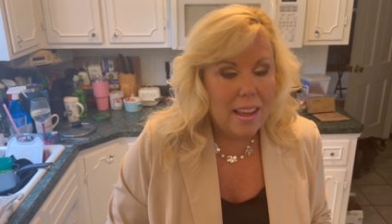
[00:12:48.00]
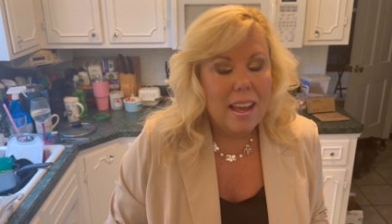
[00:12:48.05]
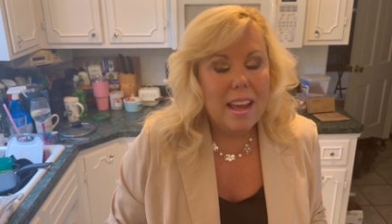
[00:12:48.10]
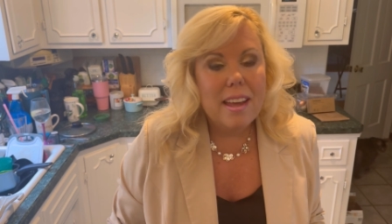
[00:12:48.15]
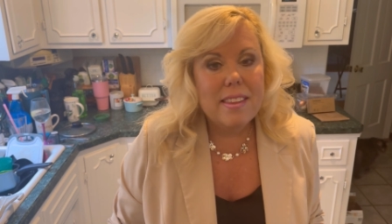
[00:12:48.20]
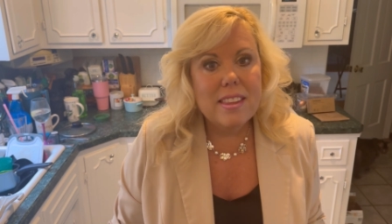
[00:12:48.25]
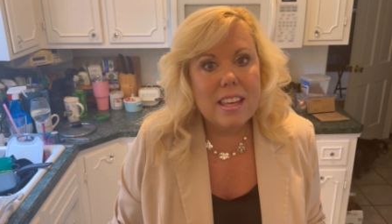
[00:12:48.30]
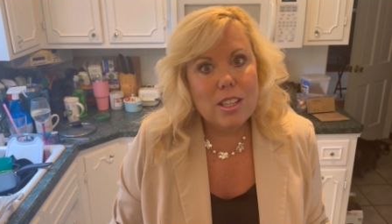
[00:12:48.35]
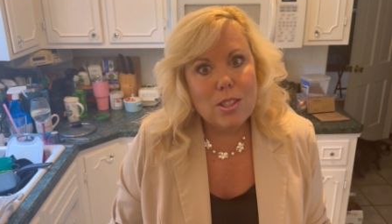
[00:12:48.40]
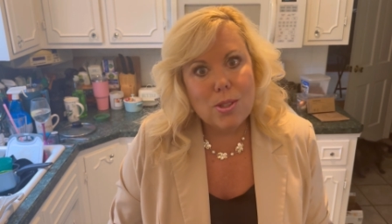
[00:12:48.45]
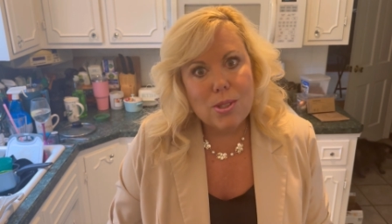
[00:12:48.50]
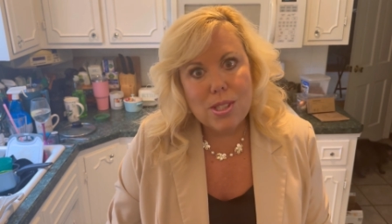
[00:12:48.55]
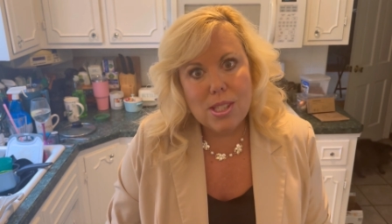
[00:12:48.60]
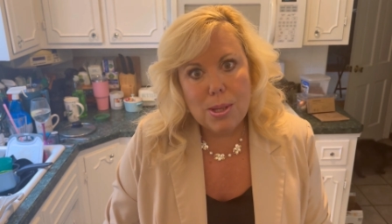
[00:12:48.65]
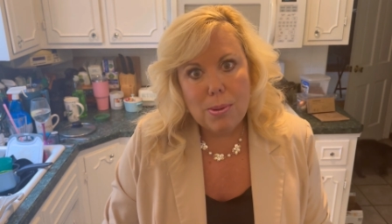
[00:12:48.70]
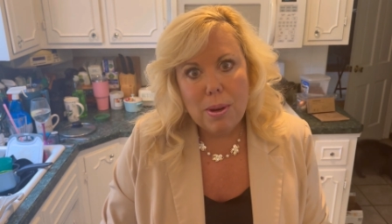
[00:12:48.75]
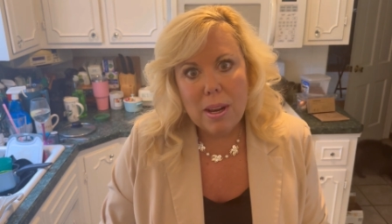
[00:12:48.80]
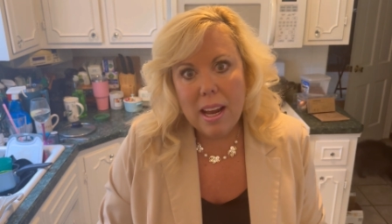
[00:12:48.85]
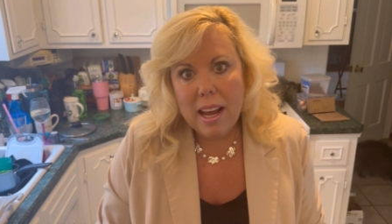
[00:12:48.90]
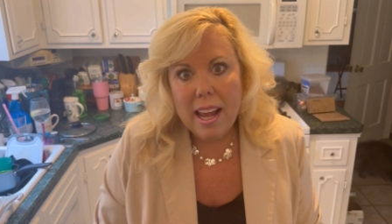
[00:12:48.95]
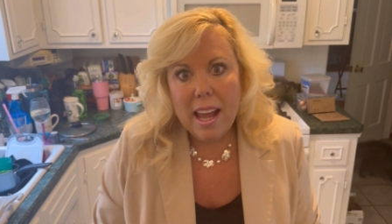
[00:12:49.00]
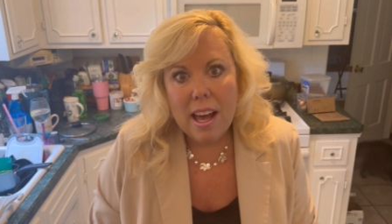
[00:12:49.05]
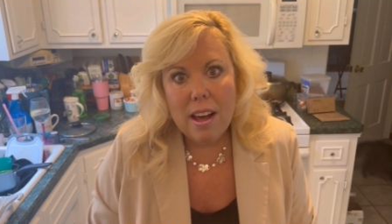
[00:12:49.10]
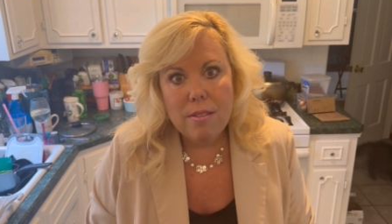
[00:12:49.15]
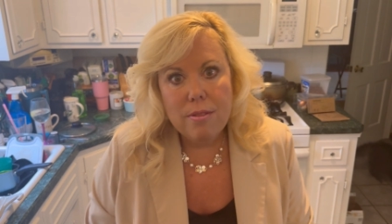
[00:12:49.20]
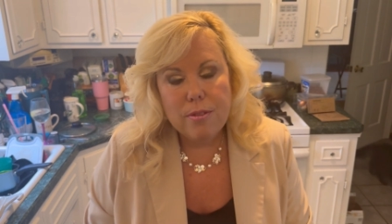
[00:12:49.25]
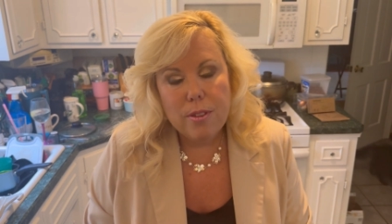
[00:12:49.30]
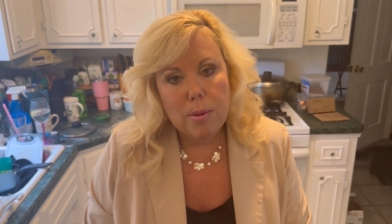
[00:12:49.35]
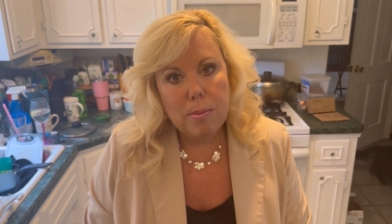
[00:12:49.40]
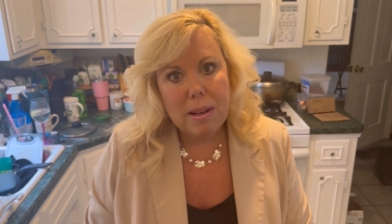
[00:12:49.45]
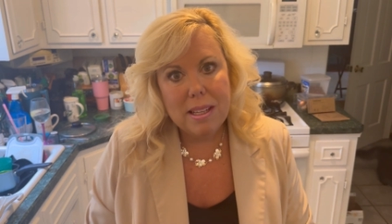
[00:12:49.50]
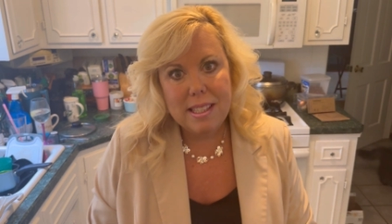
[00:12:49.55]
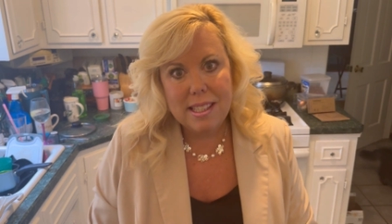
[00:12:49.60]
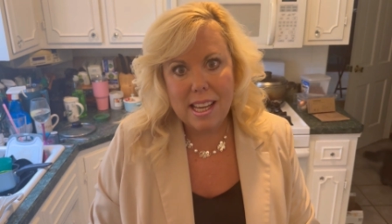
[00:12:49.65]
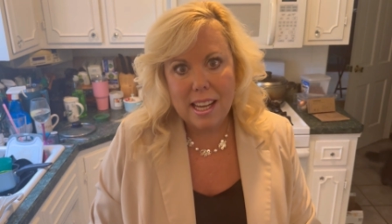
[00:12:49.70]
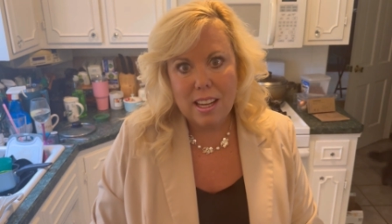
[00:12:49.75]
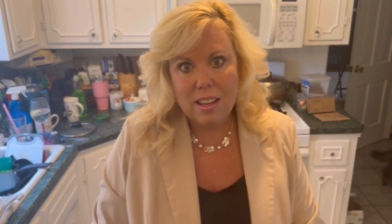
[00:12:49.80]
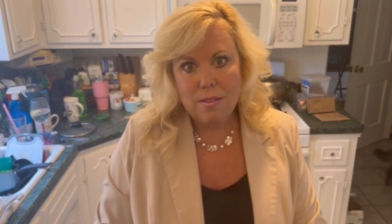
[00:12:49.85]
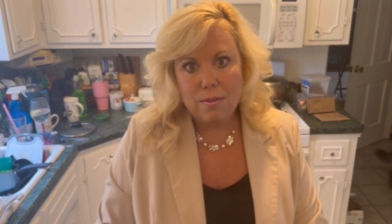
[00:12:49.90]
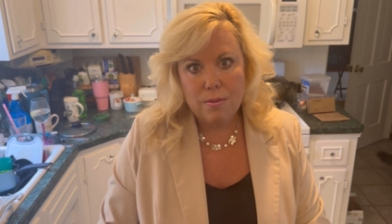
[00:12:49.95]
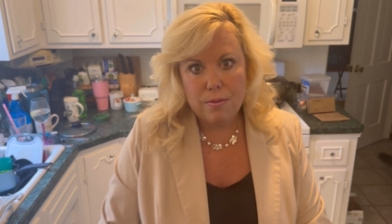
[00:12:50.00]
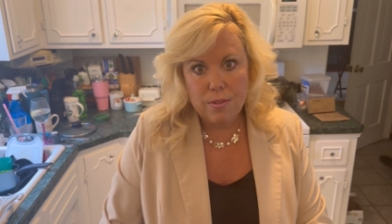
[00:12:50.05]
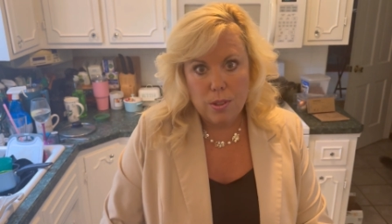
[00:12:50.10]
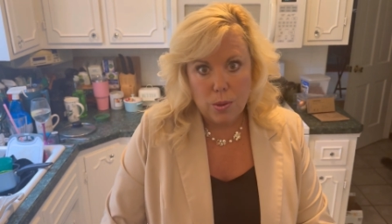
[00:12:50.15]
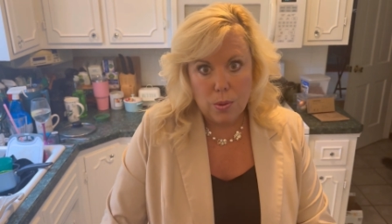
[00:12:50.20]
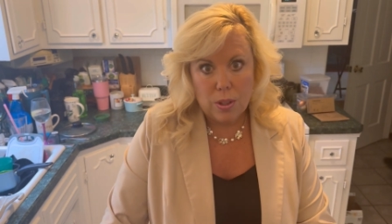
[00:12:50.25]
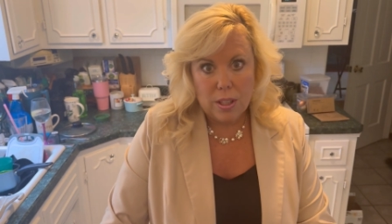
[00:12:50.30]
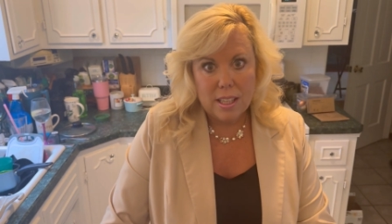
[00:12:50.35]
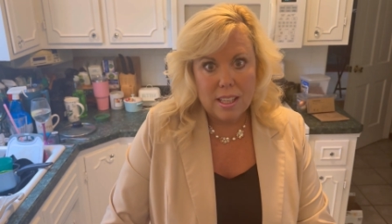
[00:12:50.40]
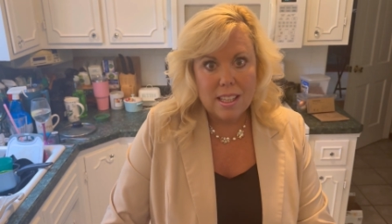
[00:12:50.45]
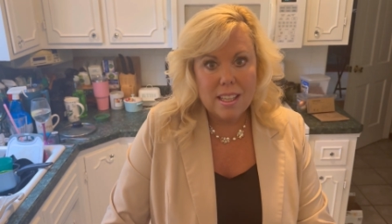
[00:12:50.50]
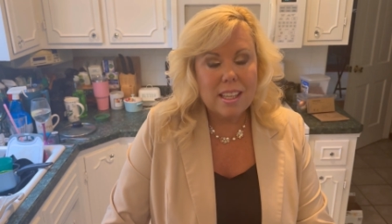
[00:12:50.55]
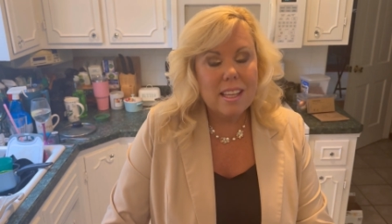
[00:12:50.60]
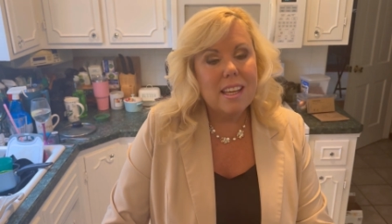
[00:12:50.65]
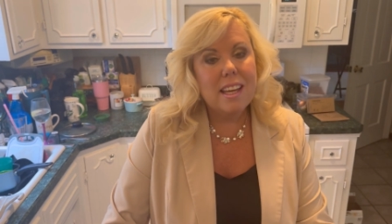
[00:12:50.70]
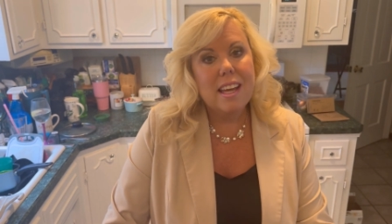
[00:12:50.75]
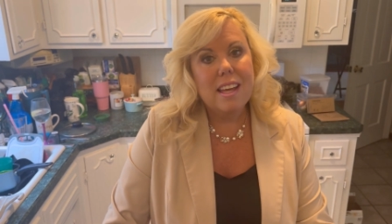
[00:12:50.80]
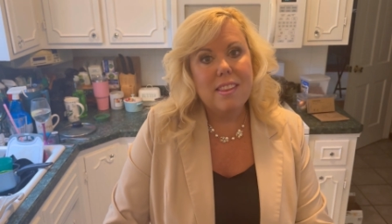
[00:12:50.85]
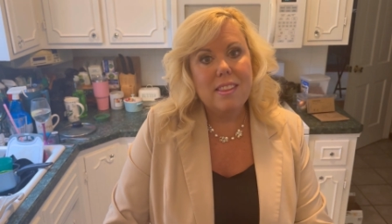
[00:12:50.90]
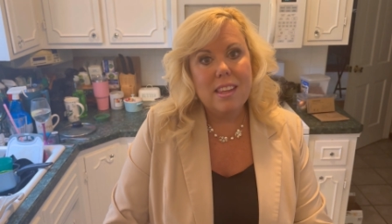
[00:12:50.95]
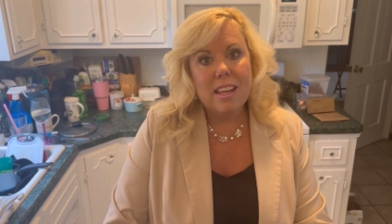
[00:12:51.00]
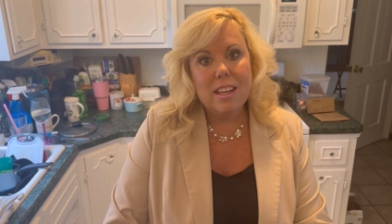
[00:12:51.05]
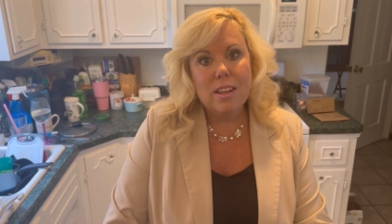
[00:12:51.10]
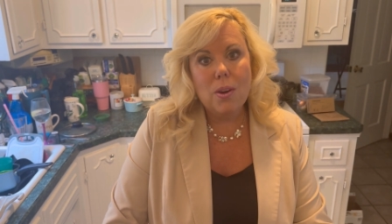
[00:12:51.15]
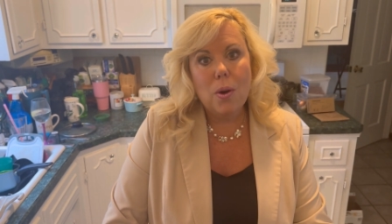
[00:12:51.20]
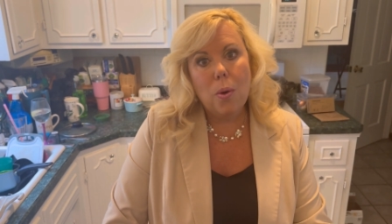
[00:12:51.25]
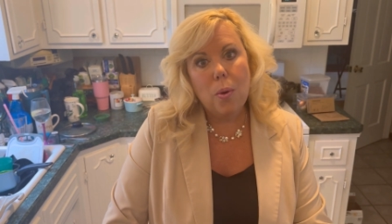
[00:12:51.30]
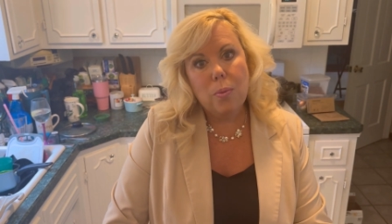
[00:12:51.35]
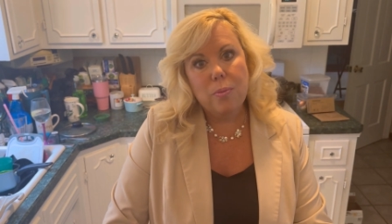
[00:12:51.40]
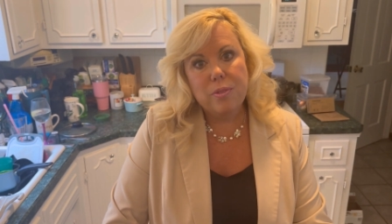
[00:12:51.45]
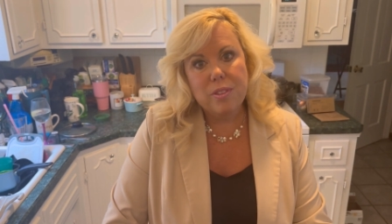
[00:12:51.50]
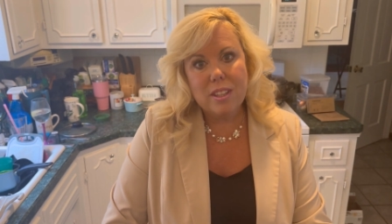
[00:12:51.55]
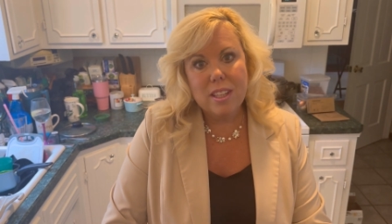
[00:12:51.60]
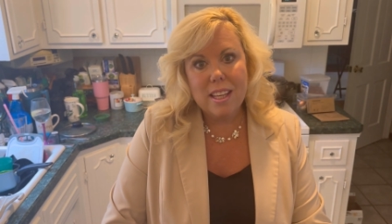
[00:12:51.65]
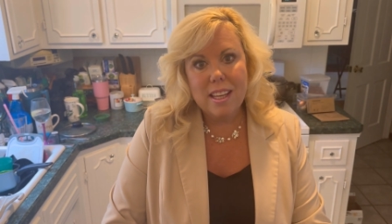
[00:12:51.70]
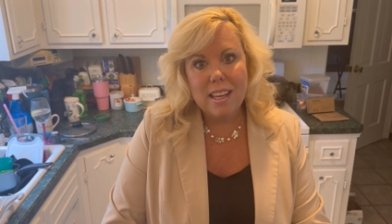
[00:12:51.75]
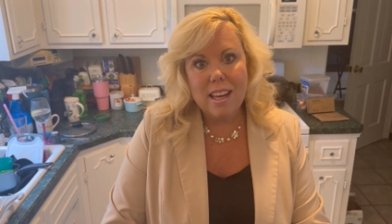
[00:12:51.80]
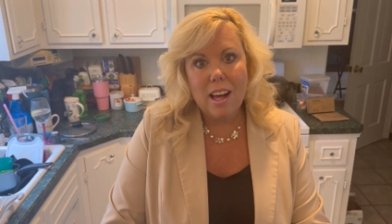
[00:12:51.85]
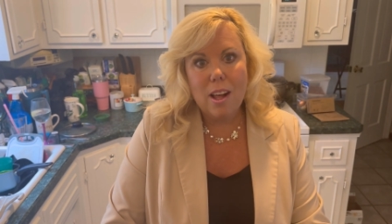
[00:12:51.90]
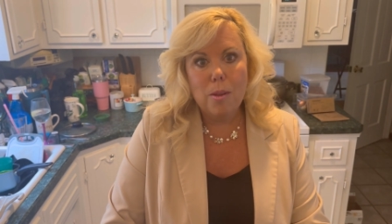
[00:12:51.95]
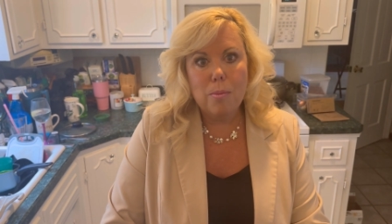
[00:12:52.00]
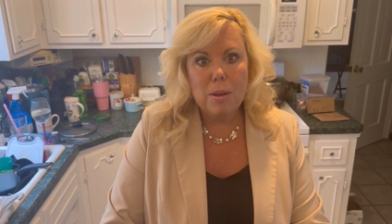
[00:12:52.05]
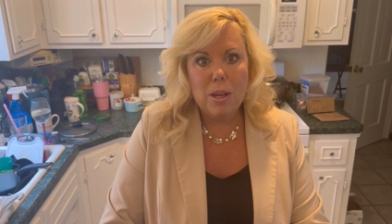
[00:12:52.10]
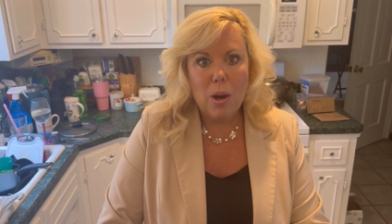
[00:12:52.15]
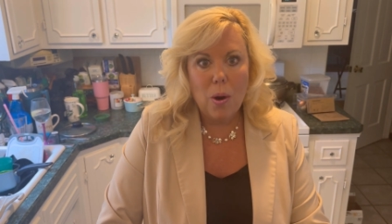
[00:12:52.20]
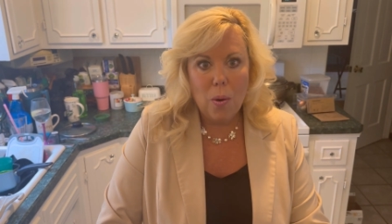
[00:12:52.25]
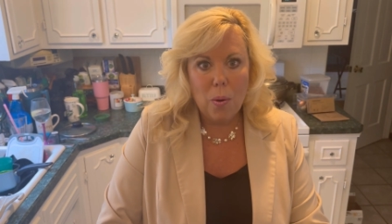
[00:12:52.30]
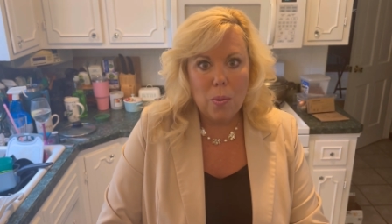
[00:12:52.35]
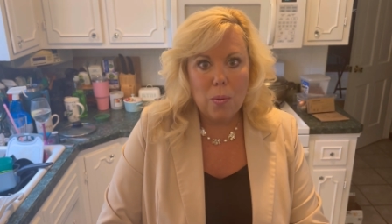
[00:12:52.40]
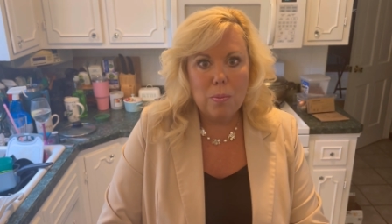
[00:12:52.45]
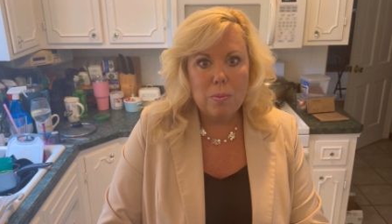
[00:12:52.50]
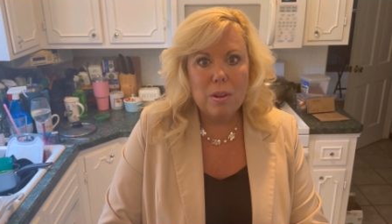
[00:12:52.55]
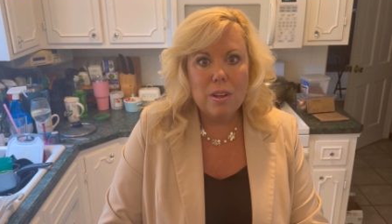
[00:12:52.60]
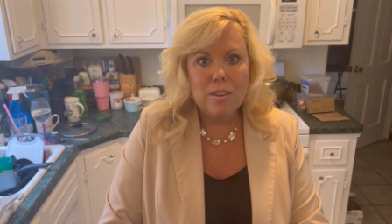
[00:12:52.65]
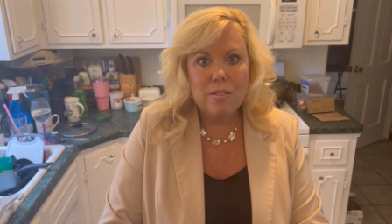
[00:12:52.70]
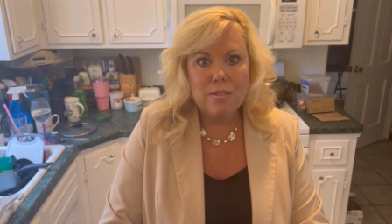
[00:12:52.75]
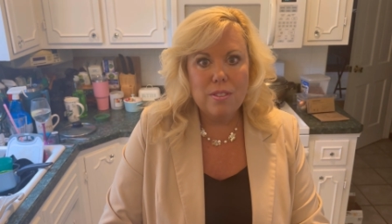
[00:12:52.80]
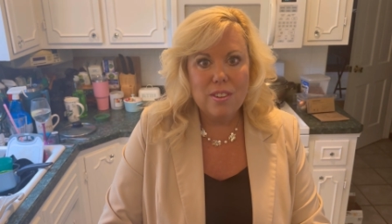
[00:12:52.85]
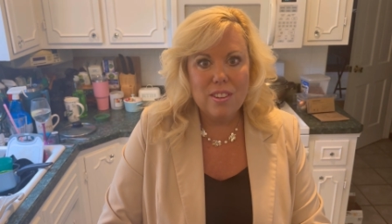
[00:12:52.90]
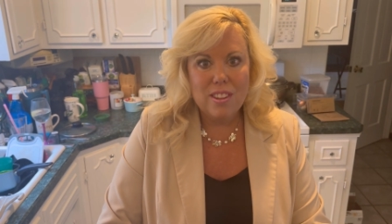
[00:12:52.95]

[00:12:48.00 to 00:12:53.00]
And then you'll see what I have for my second fueling, and then hopefully I'll be home for